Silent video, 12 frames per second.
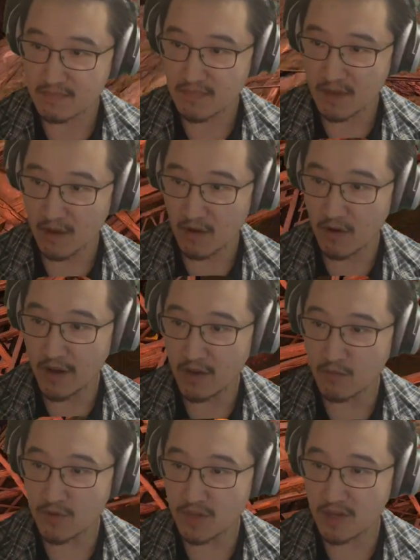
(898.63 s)
Alright,
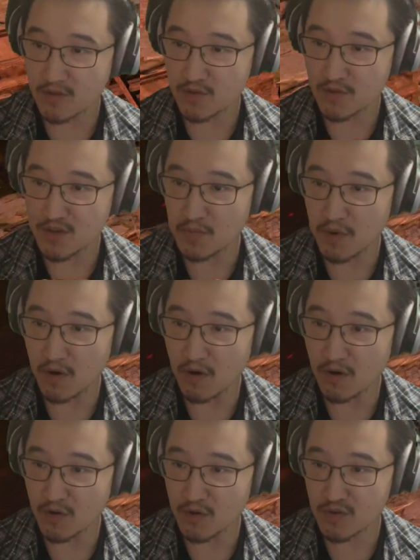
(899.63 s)
when you get to this
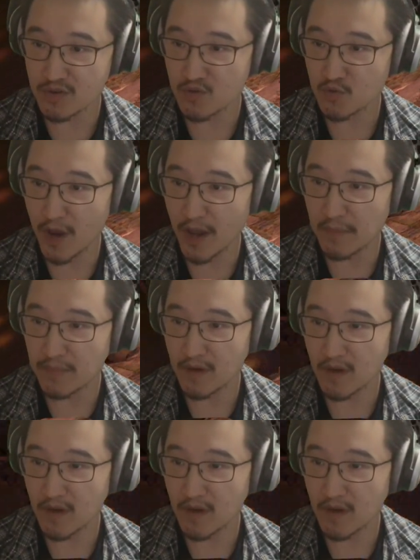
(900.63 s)
part, you just grab the